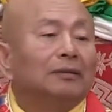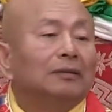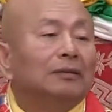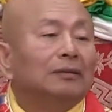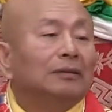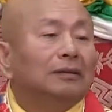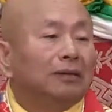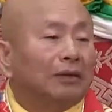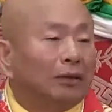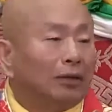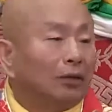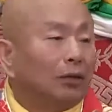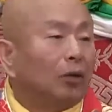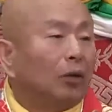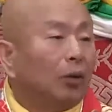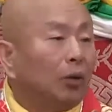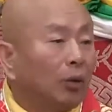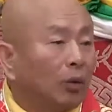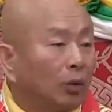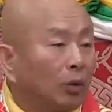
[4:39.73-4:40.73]
We all
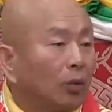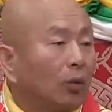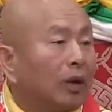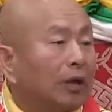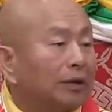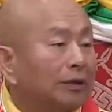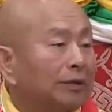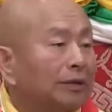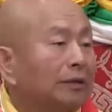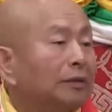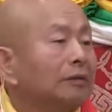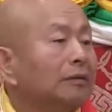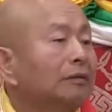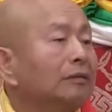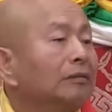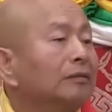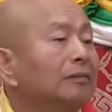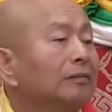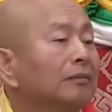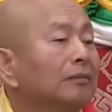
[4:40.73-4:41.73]
know
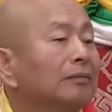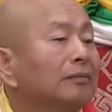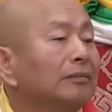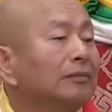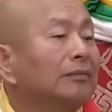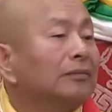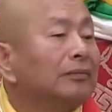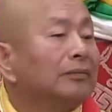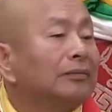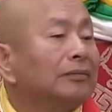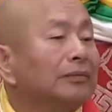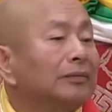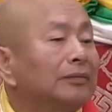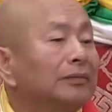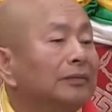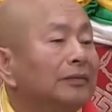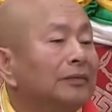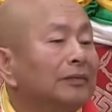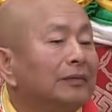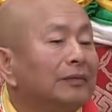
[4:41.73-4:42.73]
in
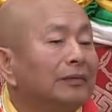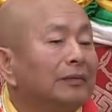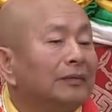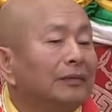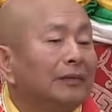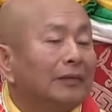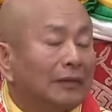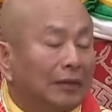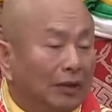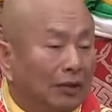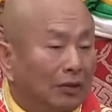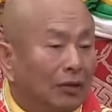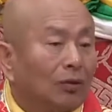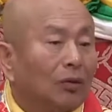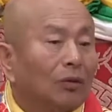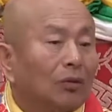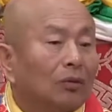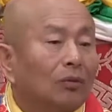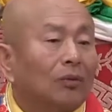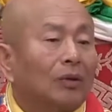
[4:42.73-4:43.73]
Tantrayana there
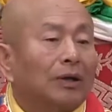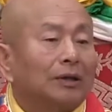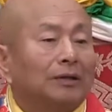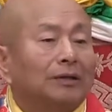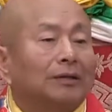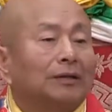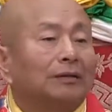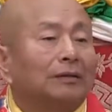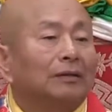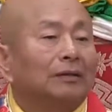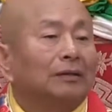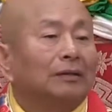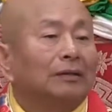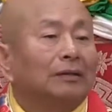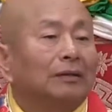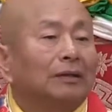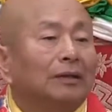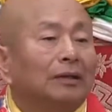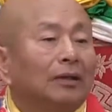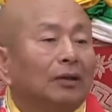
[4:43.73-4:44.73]
is a red
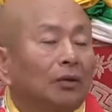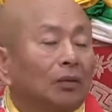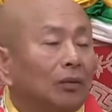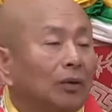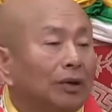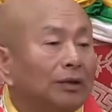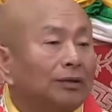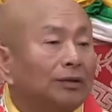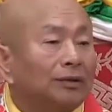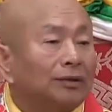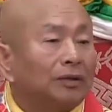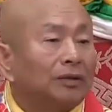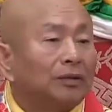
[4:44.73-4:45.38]
Kuan Yin.